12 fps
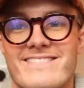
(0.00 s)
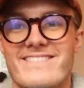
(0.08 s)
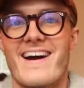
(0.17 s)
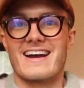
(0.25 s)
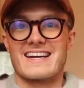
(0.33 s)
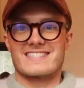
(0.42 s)

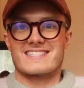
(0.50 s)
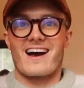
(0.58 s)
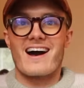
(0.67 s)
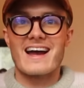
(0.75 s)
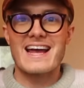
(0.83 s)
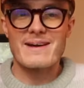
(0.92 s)
Right,
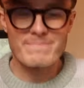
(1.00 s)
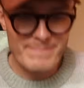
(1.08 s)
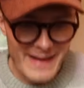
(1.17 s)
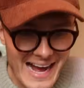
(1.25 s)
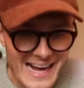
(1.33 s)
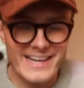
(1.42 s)
I am
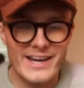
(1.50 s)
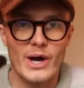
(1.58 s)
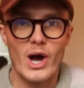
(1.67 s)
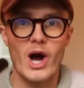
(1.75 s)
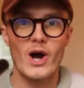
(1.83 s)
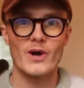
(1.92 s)
back
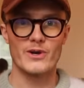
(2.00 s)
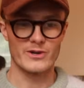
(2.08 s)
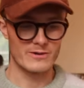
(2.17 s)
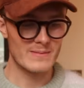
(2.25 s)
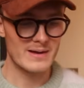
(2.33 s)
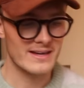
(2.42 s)

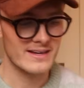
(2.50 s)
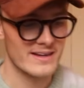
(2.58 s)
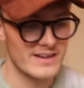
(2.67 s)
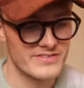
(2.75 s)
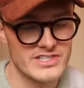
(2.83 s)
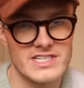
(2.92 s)
home.
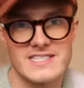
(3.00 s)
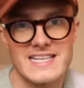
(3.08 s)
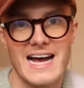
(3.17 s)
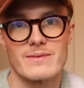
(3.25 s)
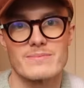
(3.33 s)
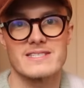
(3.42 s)
I've just
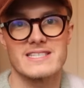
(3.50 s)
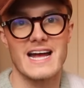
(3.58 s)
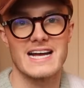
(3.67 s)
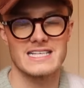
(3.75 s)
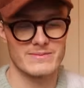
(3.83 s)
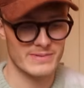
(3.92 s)
sat
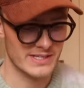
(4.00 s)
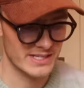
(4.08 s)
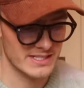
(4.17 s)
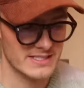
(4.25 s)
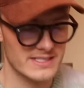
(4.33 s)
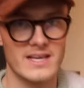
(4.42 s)
upstairs
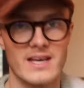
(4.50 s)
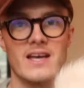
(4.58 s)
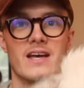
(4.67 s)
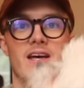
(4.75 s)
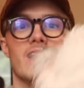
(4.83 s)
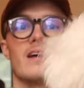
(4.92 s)
because
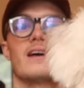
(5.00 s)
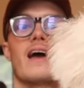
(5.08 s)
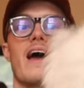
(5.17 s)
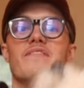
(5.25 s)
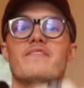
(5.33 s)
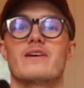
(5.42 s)

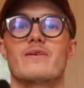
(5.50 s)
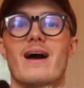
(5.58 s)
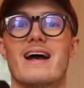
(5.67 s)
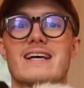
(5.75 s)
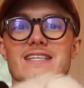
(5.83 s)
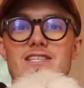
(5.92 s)

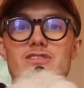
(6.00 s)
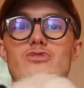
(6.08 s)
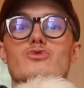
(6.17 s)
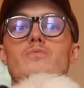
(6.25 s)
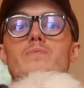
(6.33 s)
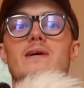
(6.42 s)
everywhere is
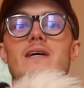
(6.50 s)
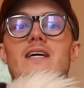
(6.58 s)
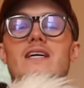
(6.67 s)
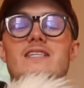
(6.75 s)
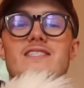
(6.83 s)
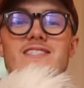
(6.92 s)

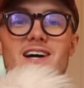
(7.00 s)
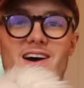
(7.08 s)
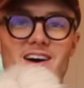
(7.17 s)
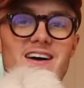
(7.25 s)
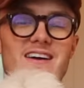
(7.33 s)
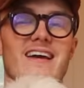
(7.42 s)
super
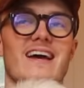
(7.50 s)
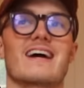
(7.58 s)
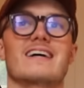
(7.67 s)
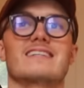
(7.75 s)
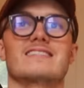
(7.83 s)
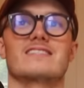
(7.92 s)
dark
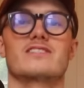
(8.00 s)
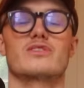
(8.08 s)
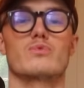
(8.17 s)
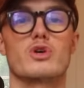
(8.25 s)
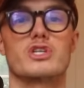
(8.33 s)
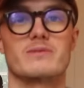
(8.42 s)
and
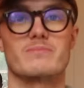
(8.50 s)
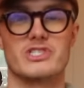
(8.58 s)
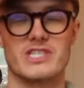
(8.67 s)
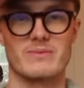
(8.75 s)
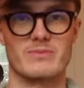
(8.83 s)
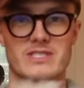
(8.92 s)
the washing
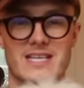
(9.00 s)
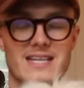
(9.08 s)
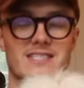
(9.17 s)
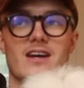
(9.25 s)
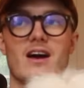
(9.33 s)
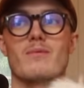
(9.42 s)
machine was
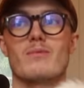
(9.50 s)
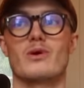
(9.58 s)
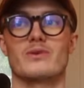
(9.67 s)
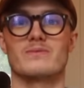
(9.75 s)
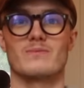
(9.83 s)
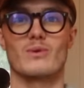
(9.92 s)
set to come
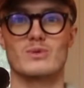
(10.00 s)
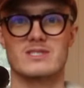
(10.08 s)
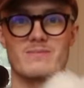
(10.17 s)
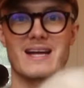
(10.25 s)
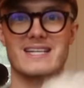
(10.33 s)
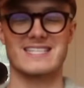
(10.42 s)
on
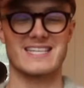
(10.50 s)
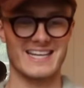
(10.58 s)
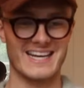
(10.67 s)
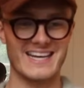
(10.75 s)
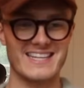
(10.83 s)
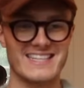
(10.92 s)

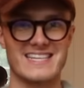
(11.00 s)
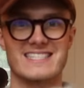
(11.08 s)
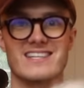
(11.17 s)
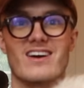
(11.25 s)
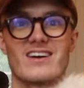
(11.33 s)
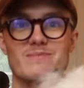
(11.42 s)
automatically at
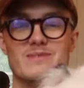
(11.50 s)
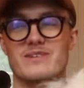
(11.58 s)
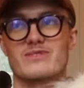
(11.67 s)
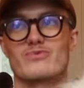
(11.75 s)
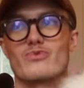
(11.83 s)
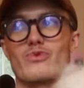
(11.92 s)
this time, so
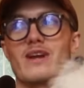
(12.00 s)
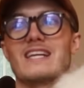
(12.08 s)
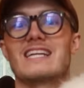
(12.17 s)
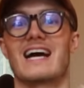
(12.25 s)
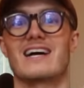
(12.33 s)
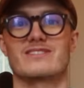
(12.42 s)
it's
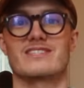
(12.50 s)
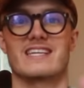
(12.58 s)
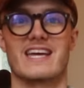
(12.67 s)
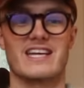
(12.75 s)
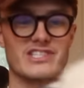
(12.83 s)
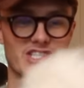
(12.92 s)
really loud in
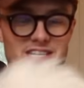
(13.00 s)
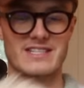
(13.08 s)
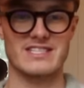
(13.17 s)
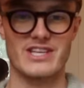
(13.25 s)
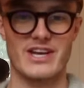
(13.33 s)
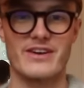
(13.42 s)
the
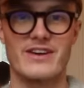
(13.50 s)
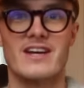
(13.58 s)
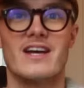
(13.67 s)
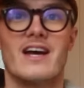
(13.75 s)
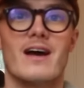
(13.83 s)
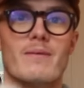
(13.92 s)
kitchen. So
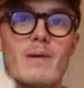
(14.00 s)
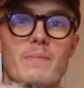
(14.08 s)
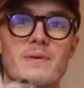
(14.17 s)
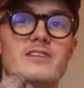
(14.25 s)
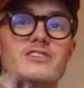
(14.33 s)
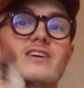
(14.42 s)
I'm
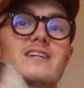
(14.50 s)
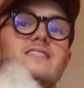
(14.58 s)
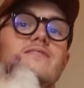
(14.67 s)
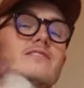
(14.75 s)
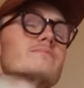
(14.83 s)
up in the dressing